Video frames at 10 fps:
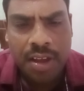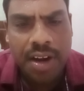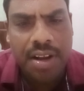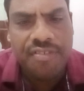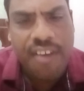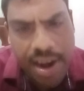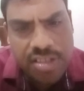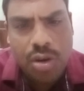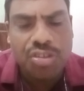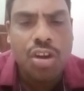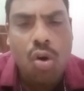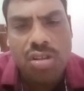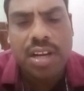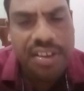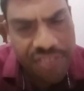It finds out the
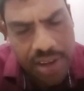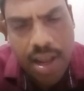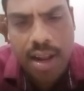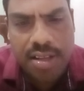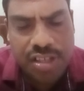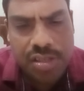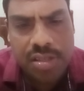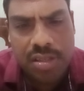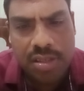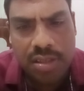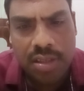cause and effect analysis.